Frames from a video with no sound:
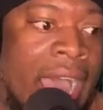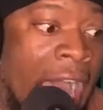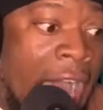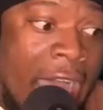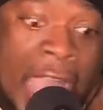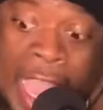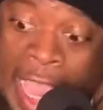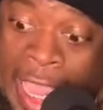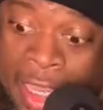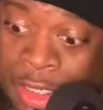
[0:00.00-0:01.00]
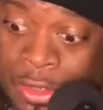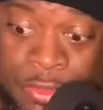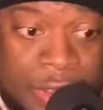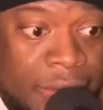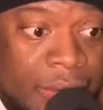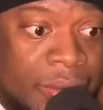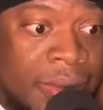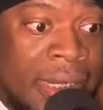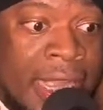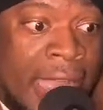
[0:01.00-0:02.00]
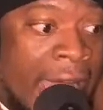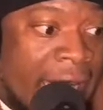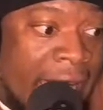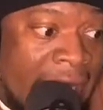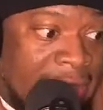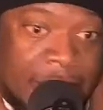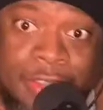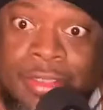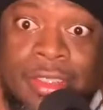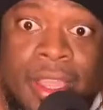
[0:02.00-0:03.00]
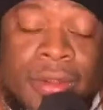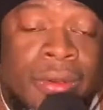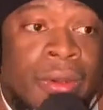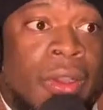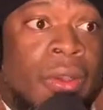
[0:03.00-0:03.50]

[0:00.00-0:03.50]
I had no clue. I didn't know.